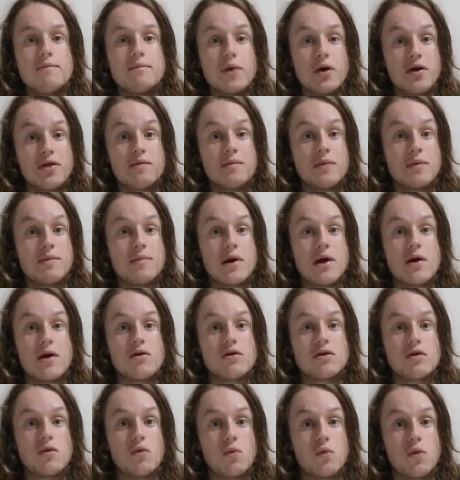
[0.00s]
Both of my
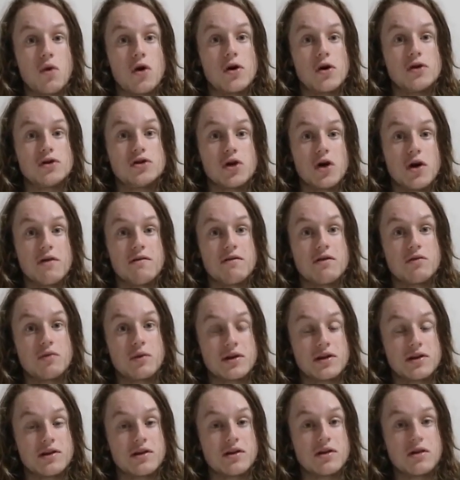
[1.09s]
parents were Jehovah's
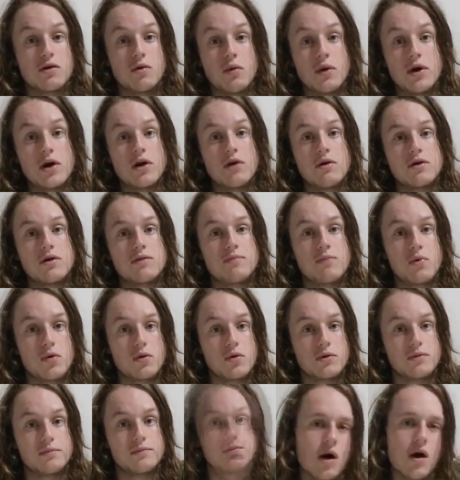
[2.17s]
Witnesses when I was
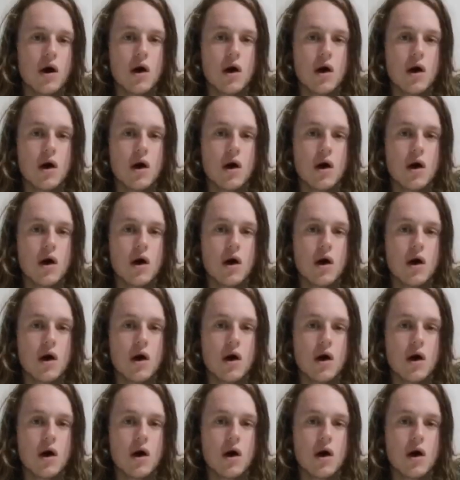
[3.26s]
born.